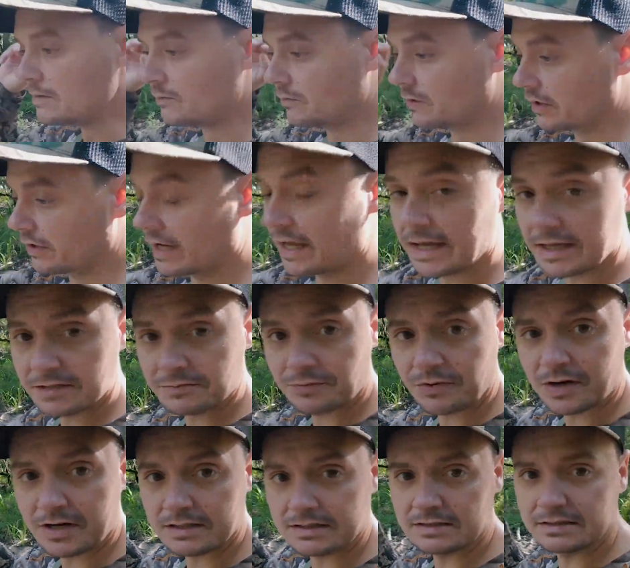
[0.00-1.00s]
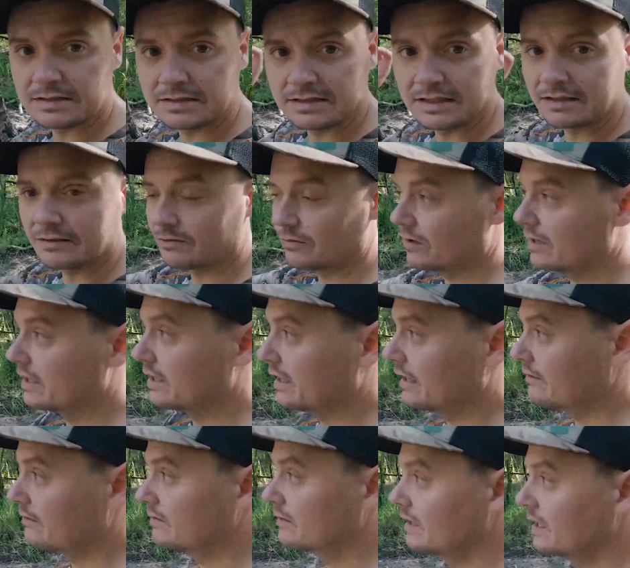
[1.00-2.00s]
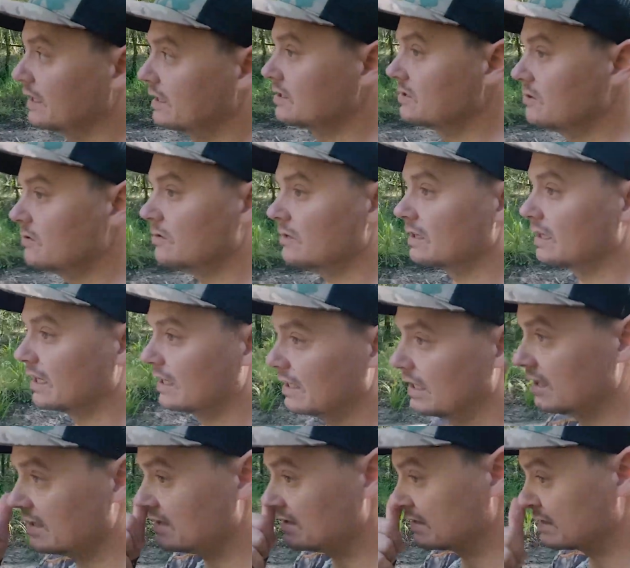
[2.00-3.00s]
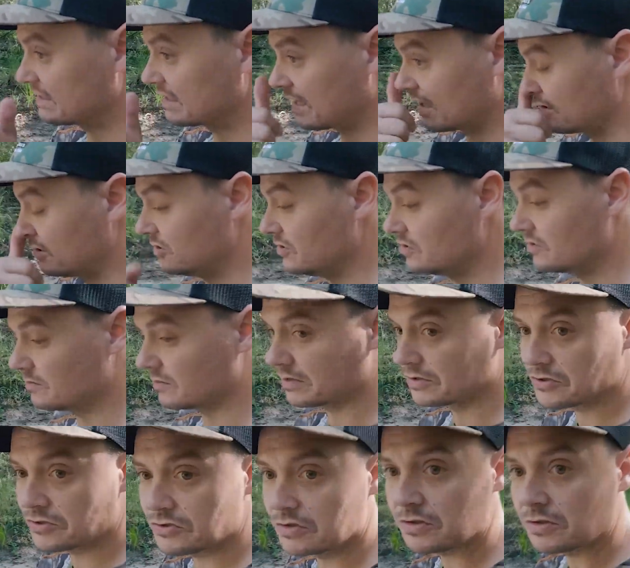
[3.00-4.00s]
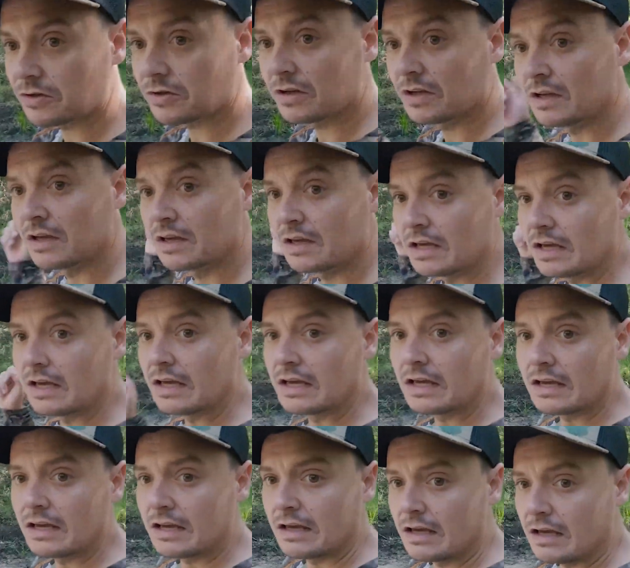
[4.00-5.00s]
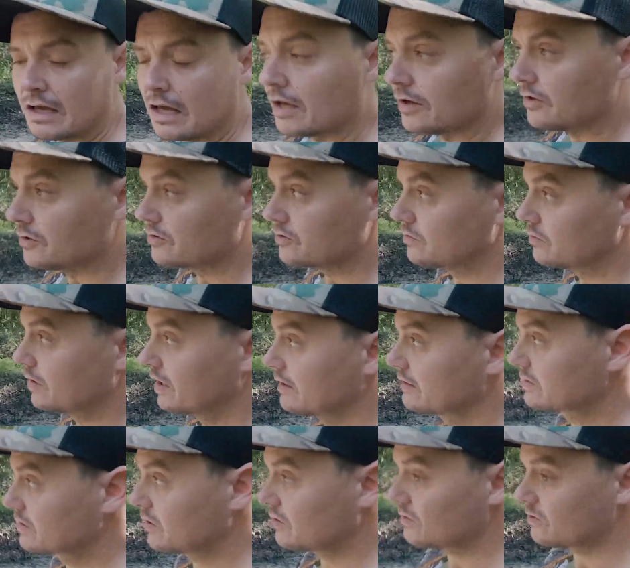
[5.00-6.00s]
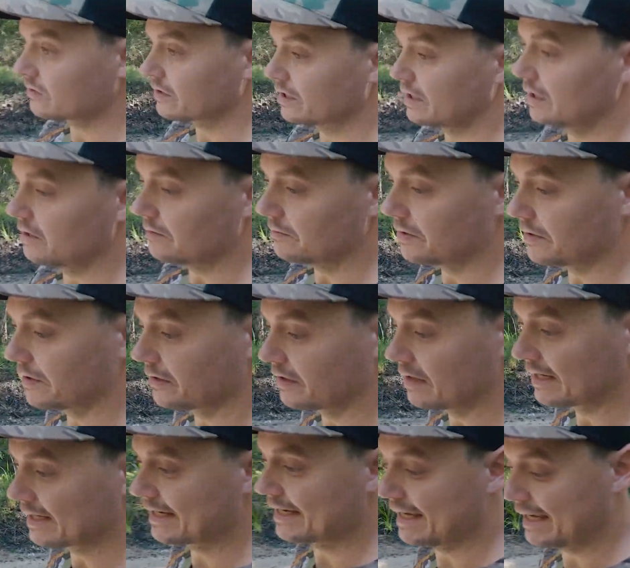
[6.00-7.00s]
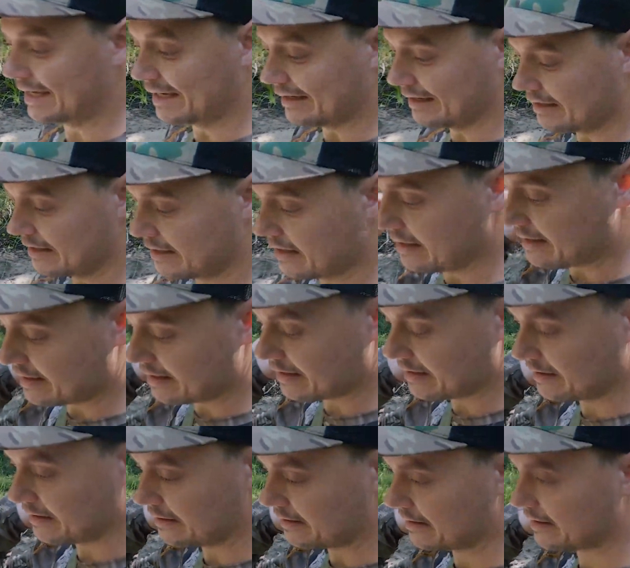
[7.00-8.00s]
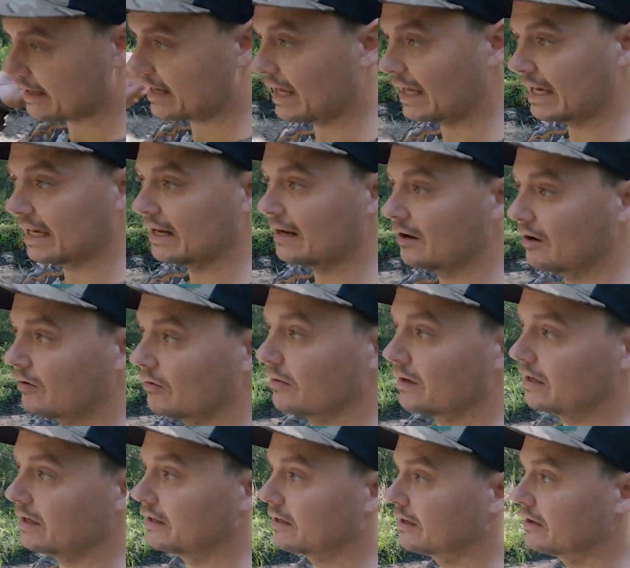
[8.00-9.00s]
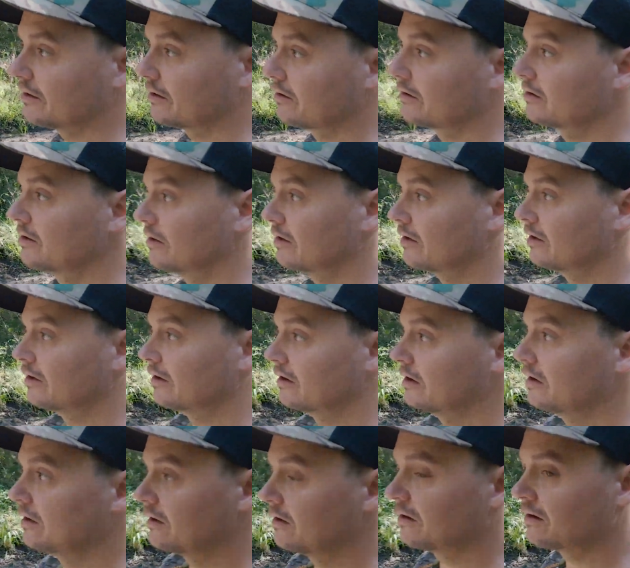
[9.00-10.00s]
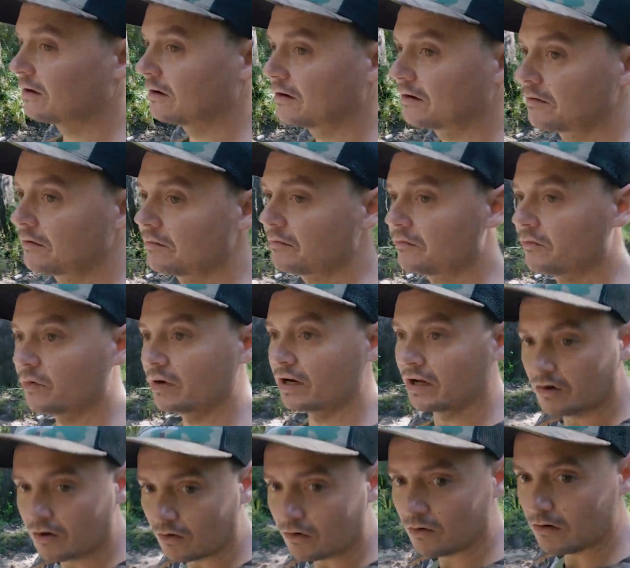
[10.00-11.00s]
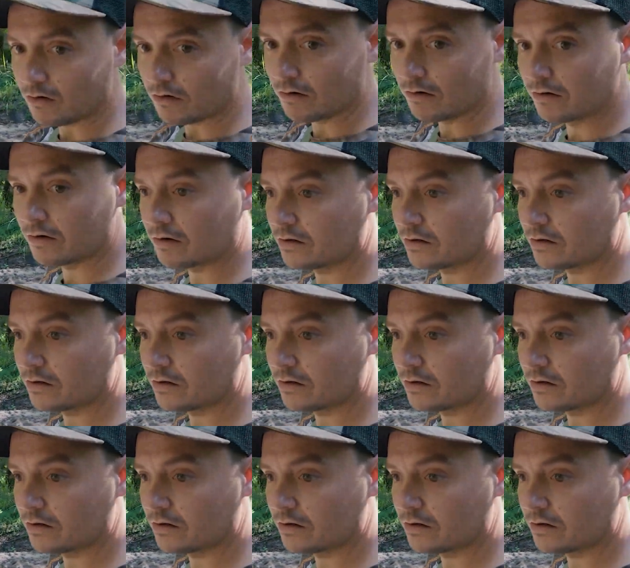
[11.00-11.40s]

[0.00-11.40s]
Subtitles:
With gas prices and the way everything's going nowadays, instead of using my truck, I used the wife's car to get up here, and I can't get all the way in here with the car.